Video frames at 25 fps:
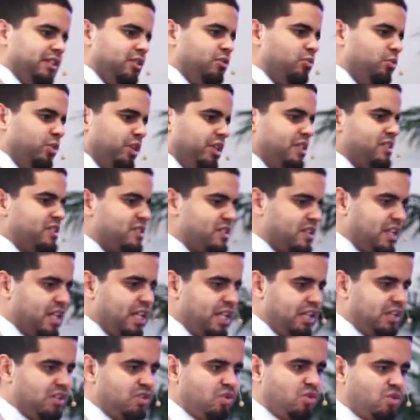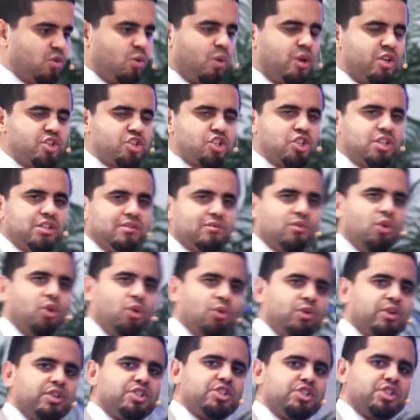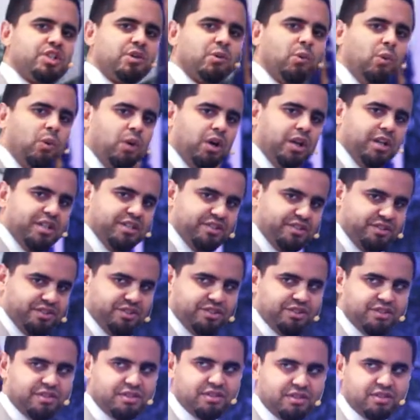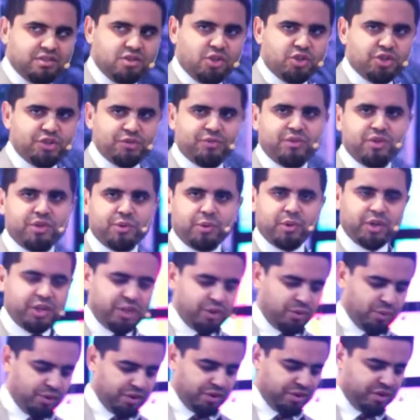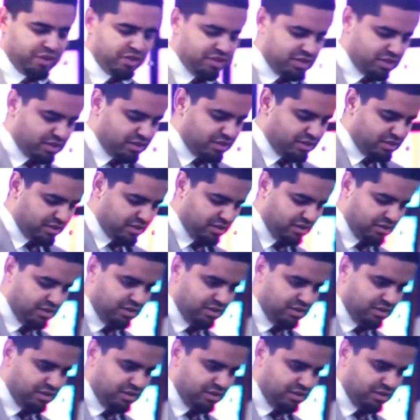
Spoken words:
did we say the question of origin was? Those of you that were here with us.